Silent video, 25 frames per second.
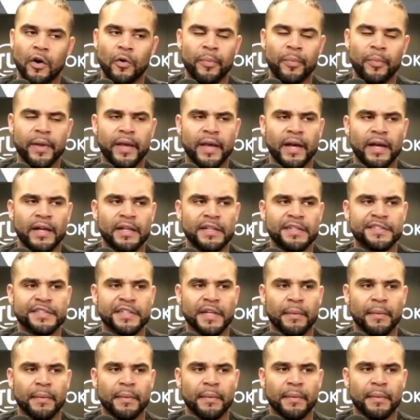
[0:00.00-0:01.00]
because
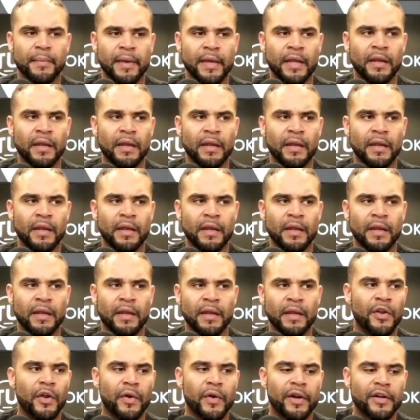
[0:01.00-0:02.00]
I mean, you
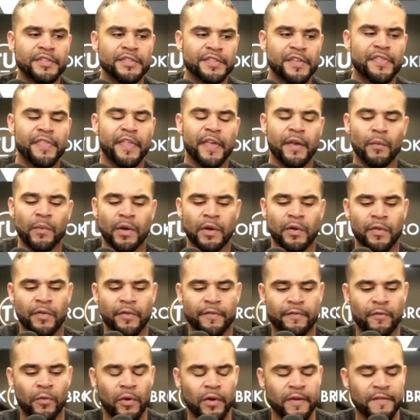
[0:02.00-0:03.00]
know, here's the thing. One of the
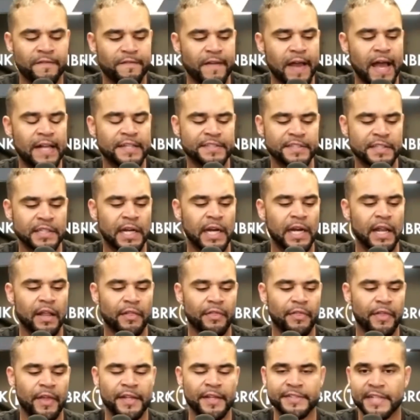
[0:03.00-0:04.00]
really fascinating
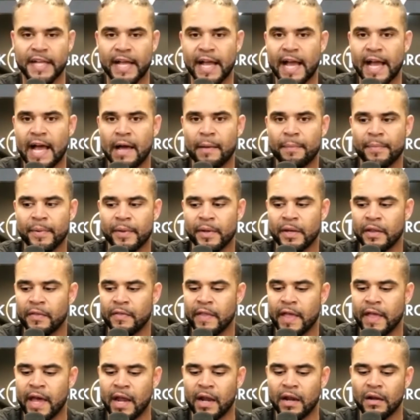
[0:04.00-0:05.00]
things that happened in
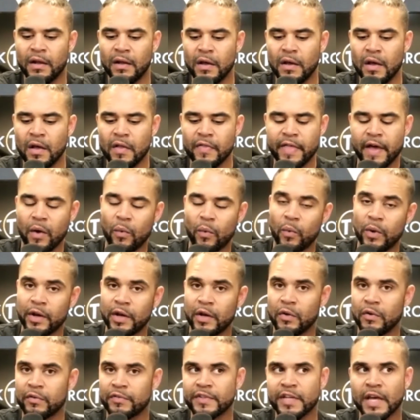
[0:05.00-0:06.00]
that window
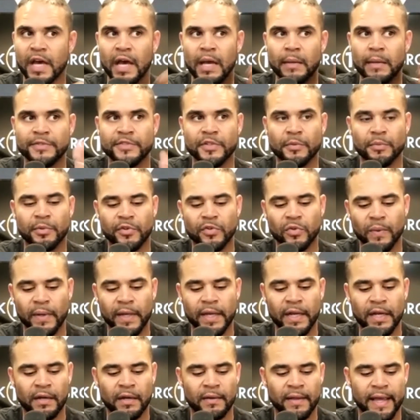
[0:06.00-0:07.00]
of time, so
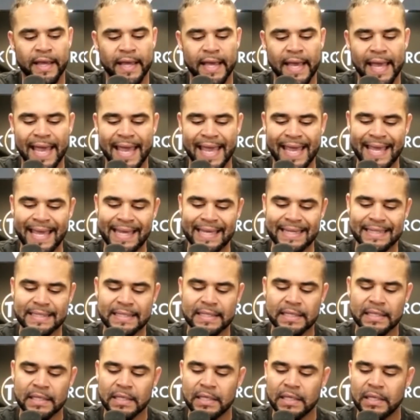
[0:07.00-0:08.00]
between like 8
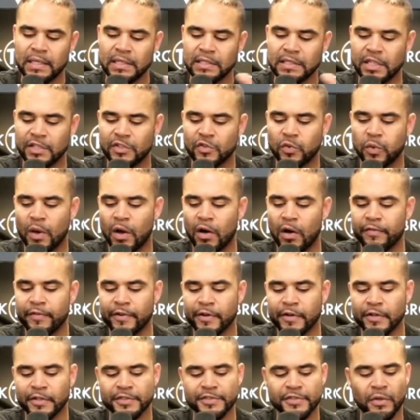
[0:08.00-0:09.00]
to 12
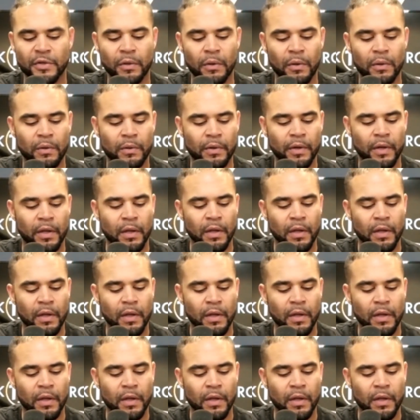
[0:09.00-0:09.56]
years old,